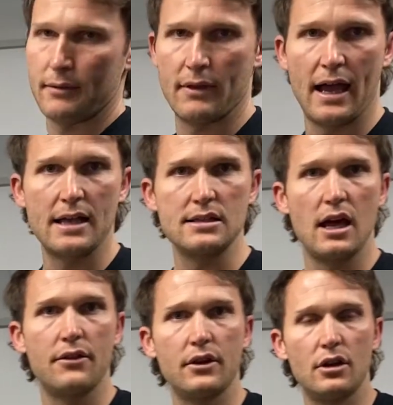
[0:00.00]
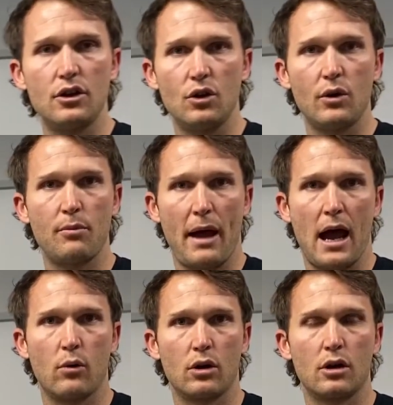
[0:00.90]
That has nothing to do with
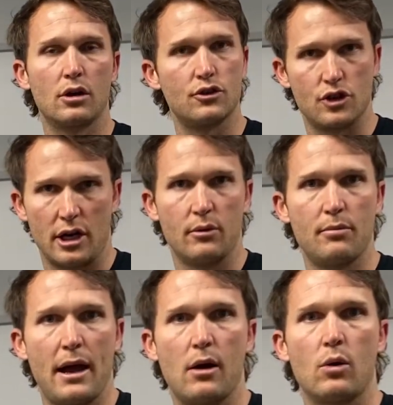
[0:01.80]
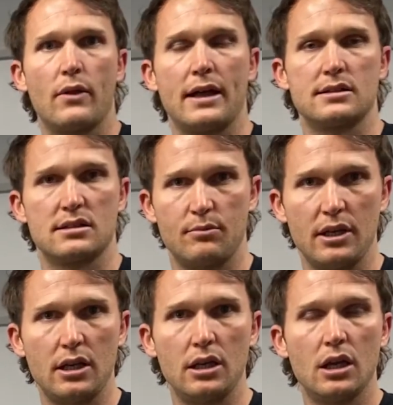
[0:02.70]
power, training with power. That's
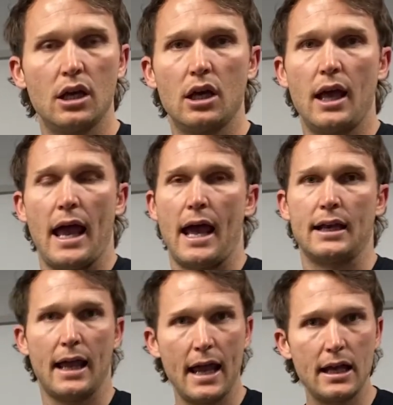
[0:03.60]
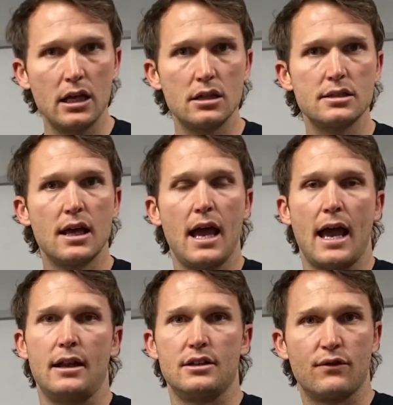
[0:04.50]
speed and cadence,
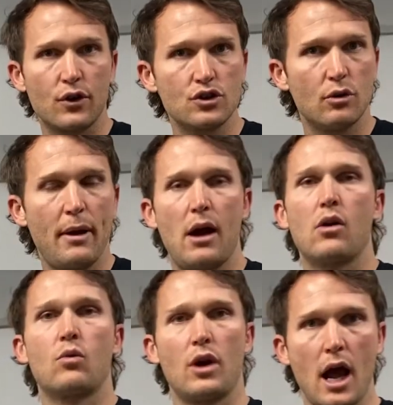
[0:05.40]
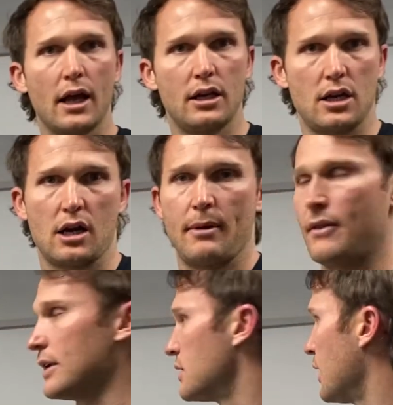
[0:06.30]
and it's virtual power. We're not going to talk about
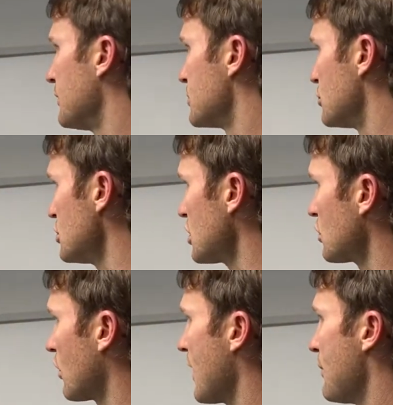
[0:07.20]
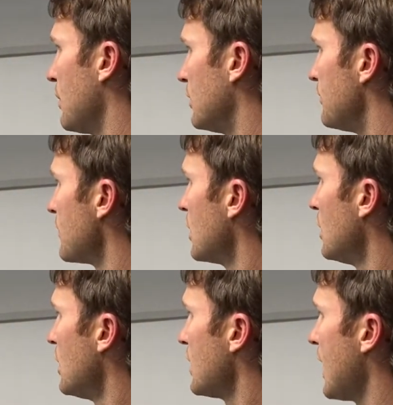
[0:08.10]
that today, so just ignore that button.
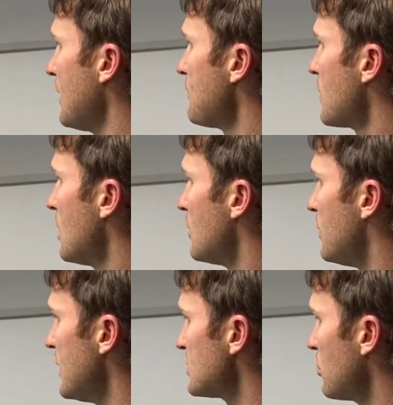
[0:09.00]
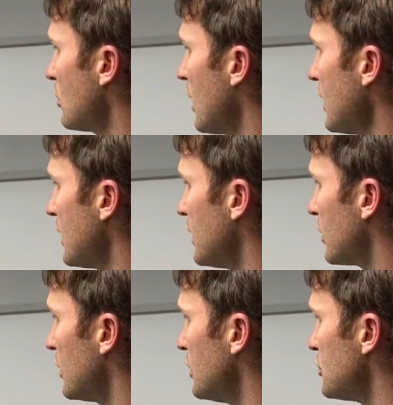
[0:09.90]
Okay, this one right
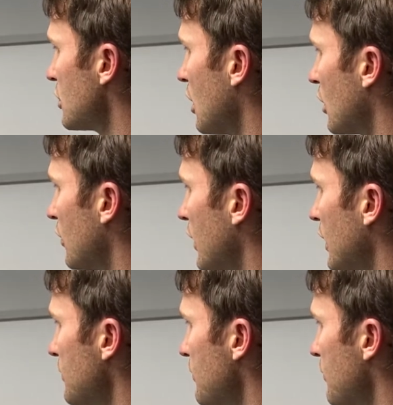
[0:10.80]
here is your heart rate.